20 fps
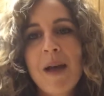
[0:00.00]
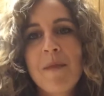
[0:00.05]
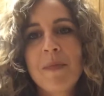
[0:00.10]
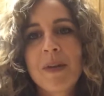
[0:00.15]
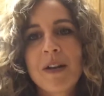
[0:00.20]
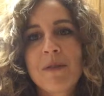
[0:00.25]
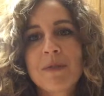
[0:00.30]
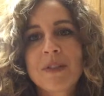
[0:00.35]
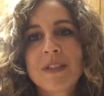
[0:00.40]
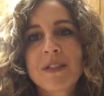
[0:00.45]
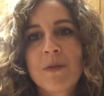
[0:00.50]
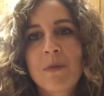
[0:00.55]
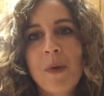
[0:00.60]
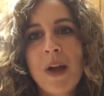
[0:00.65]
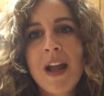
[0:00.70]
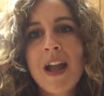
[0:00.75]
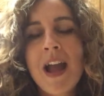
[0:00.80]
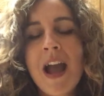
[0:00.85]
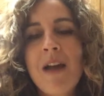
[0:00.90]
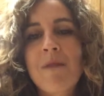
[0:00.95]
But it was the
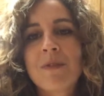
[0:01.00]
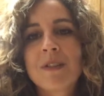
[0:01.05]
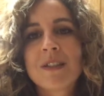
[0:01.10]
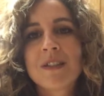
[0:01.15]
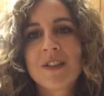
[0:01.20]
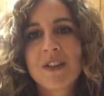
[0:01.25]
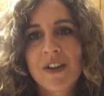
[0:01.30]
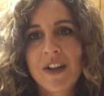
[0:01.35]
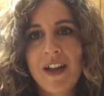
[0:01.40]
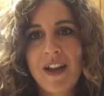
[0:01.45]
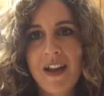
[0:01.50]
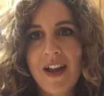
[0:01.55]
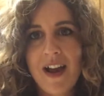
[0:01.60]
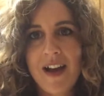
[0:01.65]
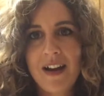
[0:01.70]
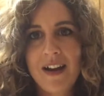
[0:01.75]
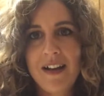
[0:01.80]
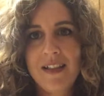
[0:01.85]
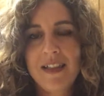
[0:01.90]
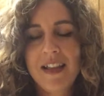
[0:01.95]
way I was looking
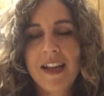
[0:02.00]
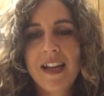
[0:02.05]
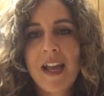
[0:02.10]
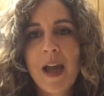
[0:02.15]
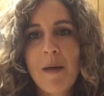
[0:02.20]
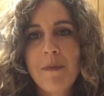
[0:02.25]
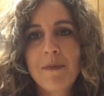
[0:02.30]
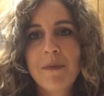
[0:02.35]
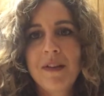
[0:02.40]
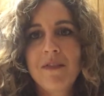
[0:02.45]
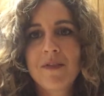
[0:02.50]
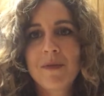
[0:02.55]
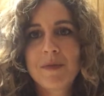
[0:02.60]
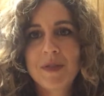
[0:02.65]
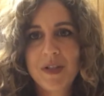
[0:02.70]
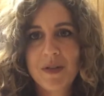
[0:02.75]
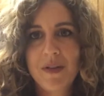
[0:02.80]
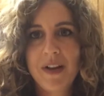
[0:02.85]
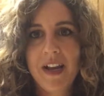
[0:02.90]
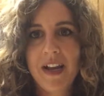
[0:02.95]
at it that kept me from
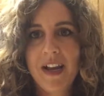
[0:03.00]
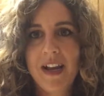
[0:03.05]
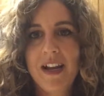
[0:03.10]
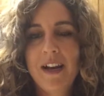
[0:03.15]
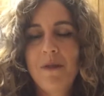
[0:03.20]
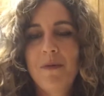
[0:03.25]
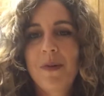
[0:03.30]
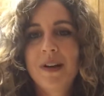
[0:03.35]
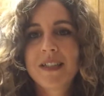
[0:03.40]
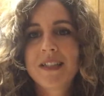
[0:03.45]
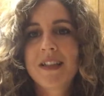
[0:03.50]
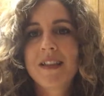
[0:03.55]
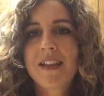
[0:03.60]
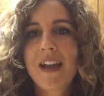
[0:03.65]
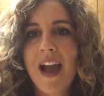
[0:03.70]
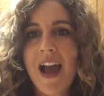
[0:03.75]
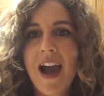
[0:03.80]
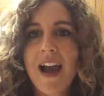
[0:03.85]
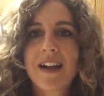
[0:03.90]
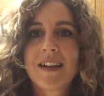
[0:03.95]
doing it. It wasn't
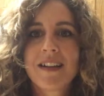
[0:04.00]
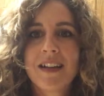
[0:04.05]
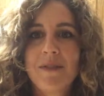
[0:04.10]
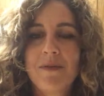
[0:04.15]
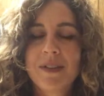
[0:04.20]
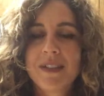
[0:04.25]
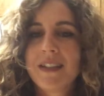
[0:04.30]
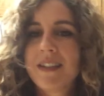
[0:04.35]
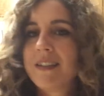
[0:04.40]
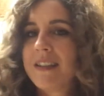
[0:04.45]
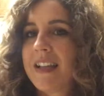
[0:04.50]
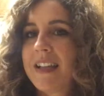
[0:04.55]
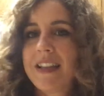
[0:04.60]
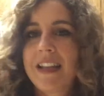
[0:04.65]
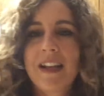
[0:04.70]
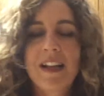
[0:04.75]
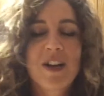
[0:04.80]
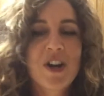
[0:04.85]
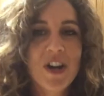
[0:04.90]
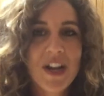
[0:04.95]
the act. It wasn't
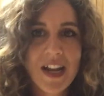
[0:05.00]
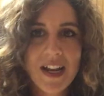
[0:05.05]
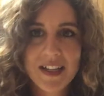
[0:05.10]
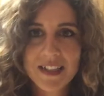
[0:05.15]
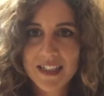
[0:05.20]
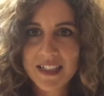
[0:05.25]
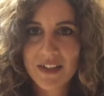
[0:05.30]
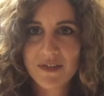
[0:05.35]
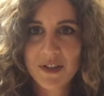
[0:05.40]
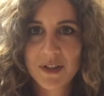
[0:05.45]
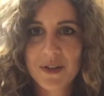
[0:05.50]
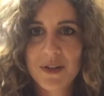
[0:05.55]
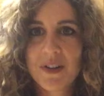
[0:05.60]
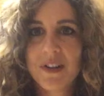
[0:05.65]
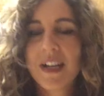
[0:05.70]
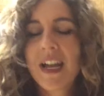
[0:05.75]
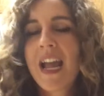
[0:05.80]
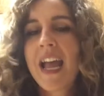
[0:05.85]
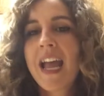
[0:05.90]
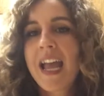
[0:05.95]
that cooking is
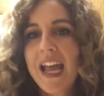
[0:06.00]
difficult.